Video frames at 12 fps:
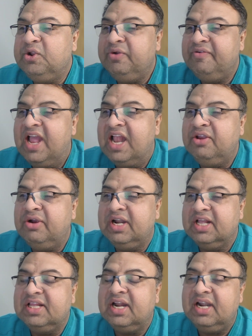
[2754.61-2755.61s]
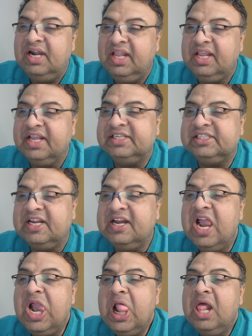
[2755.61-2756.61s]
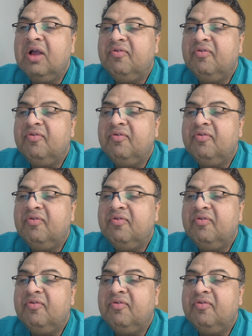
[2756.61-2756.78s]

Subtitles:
to evaluate other indications